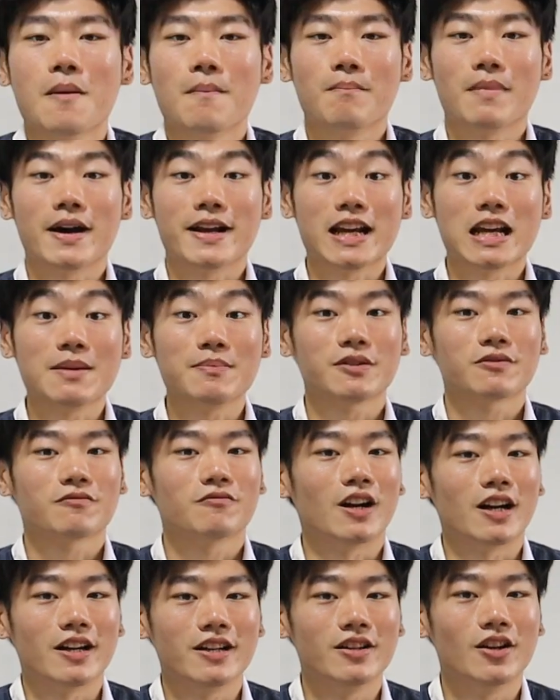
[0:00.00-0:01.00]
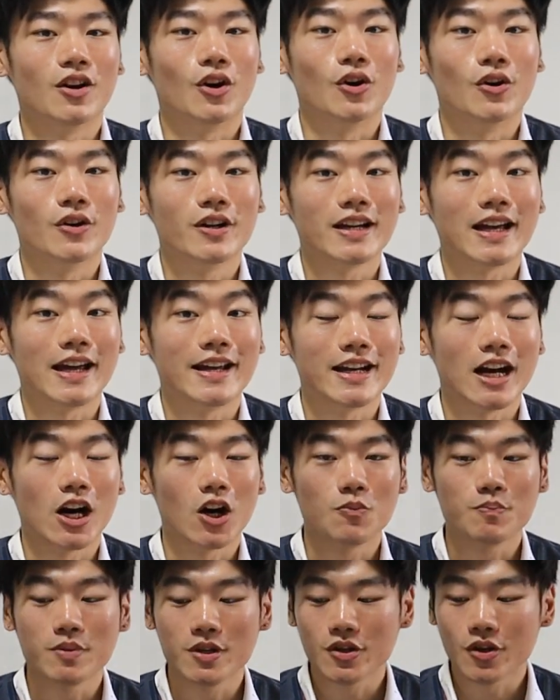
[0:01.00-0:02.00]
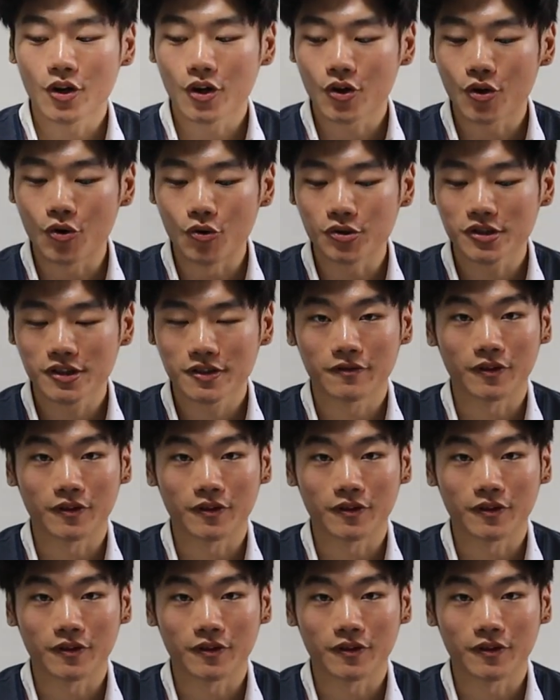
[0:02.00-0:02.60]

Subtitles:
My name is Ryan Ong and I'll be your host